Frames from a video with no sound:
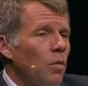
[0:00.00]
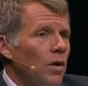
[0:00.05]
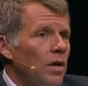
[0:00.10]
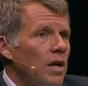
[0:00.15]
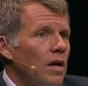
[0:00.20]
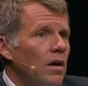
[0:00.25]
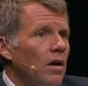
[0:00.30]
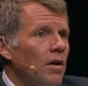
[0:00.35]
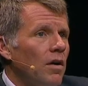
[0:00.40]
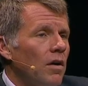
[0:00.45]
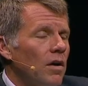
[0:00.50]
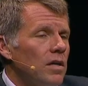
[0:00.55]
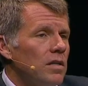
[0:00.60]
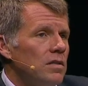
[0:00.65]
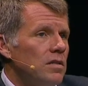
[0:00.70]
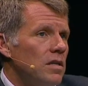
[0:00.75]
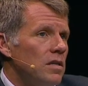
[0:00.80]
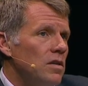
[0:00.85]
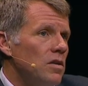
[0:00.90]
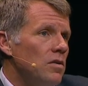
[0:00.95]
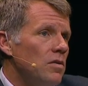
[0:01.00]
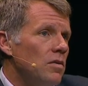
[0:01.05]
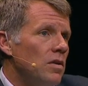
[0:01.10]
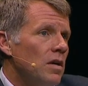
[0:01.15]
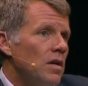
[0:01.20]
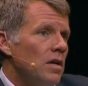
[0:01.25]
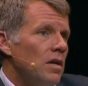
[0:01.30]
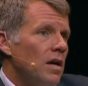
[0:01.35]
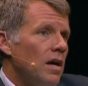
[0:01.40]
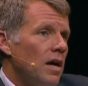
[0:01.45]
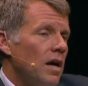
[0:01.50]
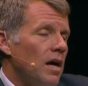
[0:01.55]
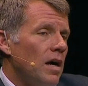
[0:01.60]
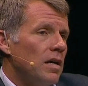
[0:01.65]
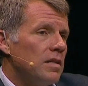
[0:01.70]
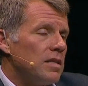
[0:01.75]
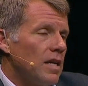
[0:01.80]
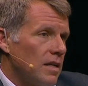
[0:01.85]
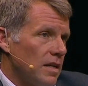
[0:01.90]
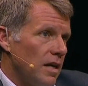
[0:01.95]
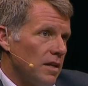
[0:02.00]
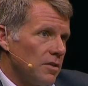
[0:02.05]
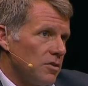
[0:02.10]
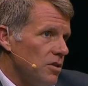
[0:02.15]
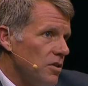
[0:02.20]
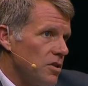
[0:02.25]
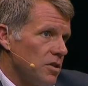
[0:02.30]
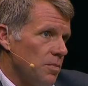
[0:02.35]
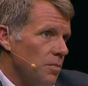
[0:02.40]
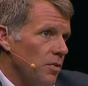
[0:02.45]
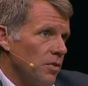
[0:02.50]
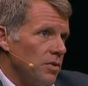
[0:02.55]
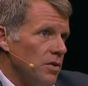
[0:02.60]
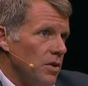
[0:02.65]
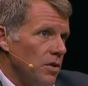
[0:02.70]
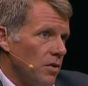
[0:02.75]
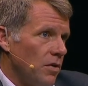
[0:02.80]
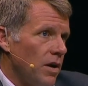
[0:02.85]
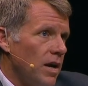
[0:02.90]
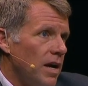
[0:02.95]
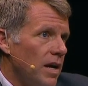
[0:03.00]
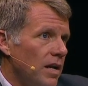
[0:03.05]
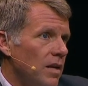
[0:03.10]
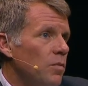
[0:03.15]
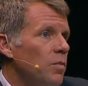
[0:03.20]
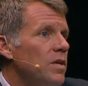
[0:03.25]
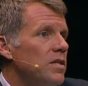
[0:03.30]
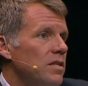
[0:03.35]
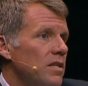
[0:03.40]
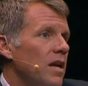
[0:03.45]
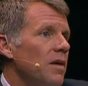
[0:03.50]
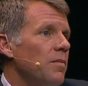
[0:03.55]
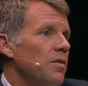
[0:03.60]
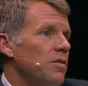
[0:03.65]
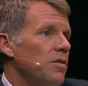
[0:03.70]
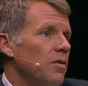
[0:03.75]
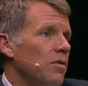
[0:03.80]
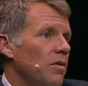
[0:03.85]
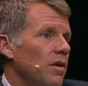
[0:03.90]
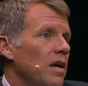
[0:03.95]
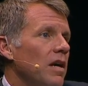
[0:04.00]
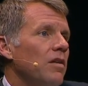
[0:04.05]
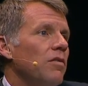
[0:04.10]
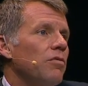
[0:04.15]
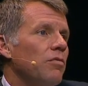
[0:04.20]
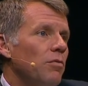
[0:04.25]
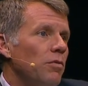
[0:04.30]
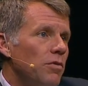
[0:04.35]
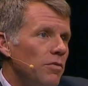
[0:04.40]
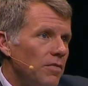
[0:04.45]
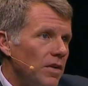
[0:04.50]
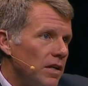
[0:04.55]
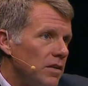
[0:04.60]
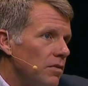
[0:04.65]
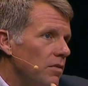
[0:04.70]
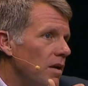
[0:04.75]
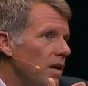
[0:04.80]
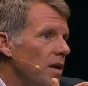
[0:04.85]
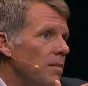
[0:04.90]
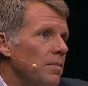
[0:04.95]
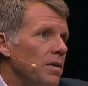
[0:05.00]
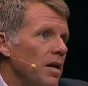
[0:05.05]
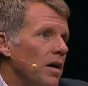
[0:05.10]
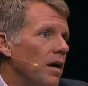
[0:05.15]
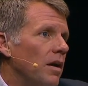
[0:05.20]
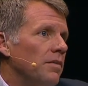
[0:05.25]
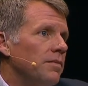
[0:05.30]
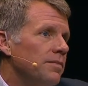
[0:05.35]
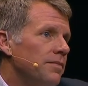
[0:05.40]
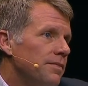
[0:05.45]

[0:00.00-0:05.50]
working on our continued uh, technology support to Ukraine, and we stand with Ukraine through the victory and beyond.